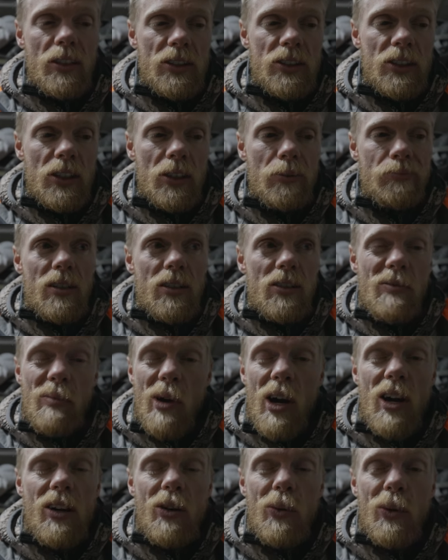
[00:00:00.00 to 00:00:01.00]
So
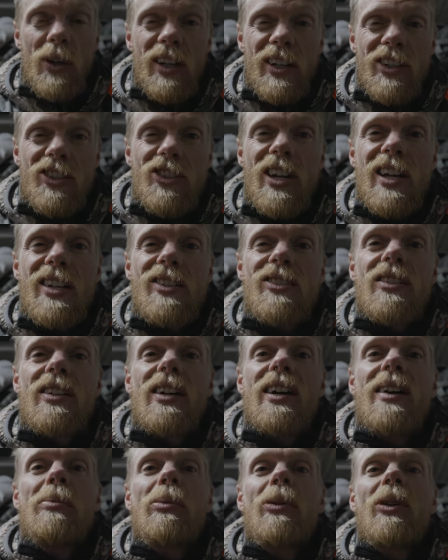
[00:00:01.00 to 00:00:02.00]
tomorrow we're gonna change it
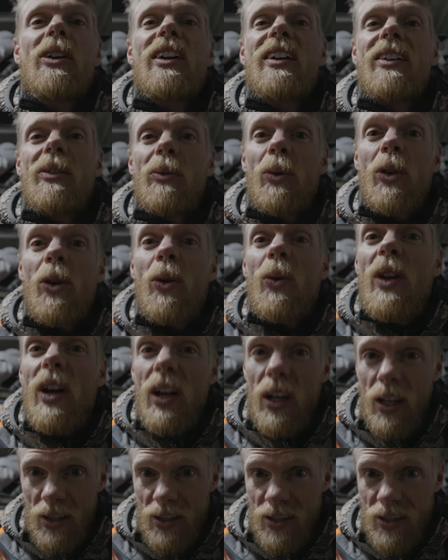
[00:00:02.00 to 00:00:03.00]
up. We're gonna road
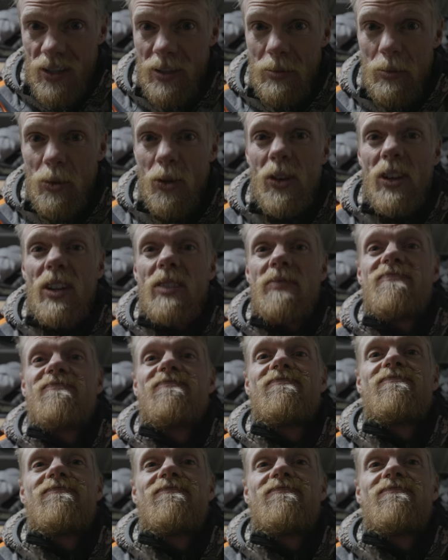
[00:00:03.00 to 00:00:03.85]
hunt in the morning.